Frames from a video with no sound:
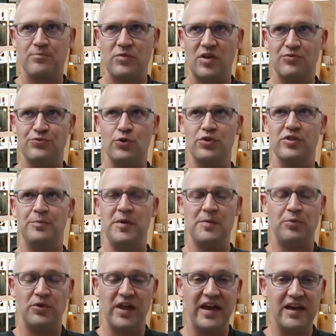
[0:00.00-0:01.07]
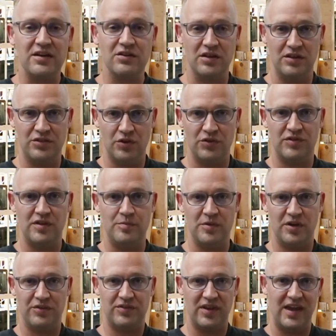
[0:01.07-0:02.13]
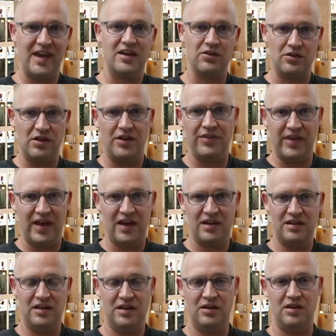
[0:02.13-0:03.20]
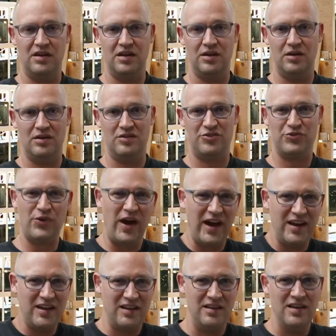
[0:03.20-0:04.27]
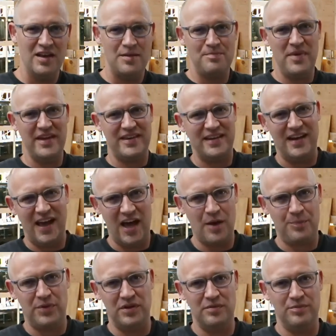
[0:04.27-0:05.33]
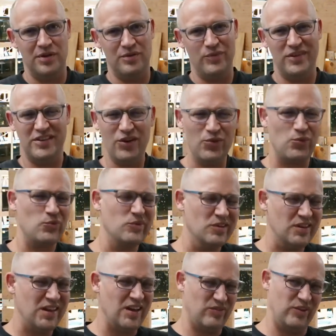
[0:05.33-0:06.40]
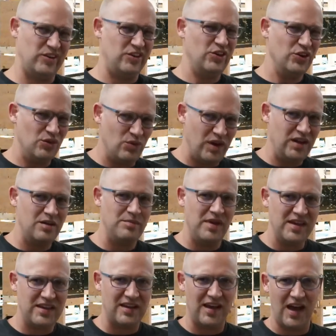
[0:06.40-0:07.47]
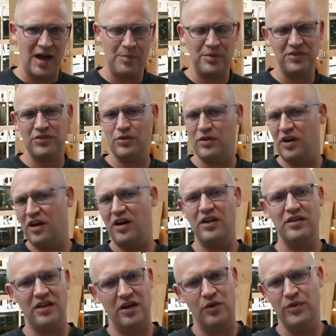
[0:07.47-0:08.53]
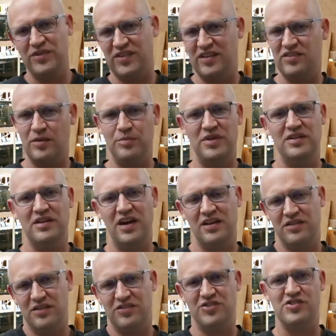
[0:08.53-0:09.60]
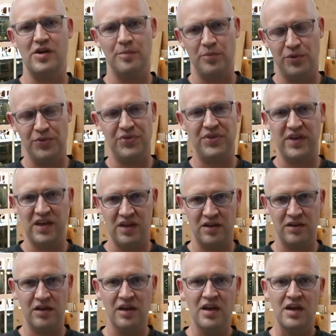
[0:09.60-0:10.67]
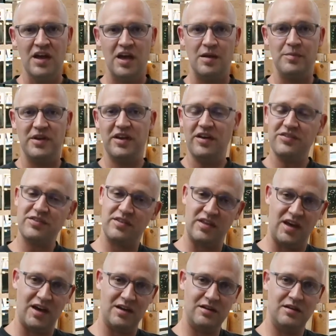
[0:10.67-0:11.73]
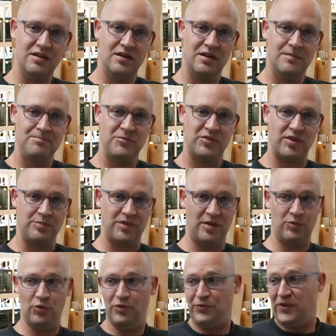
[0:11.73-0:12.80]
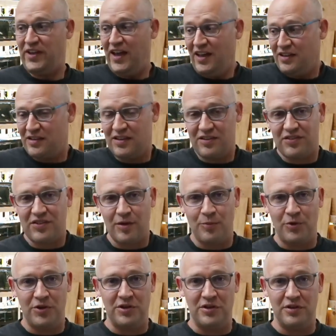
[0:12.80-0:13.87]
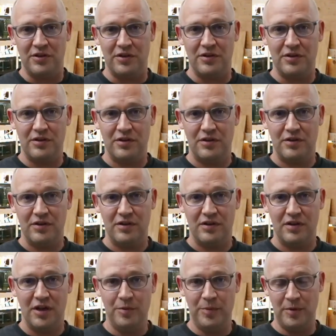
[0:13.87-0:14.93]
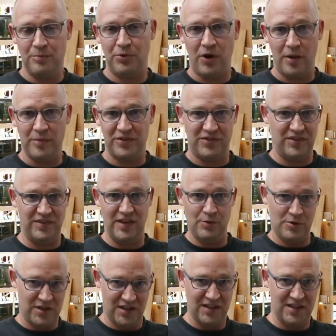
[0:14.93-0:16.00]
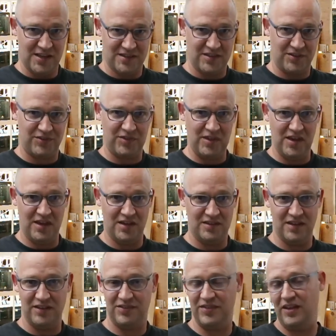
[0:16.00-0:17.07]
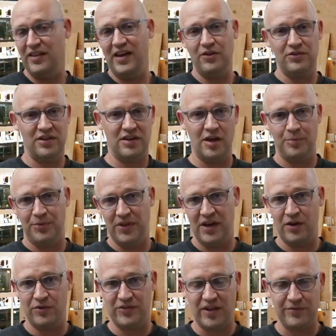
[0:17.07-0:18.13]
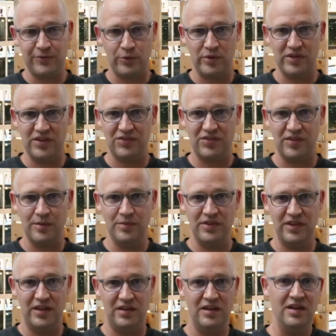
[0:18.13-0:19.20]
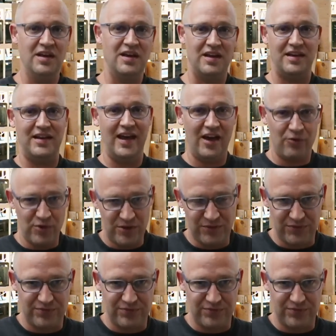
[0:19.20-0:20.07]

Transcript: for the people handling those emails to handle all that and try to make it happen, but we don't really have a good way to make it happen, so it always ends up being kind of this jumbled thing. And because of that, sometimes we'll forget that someone had been promised that they were going to get this thing, and they sell out in a couple hours after we list them, and then now we've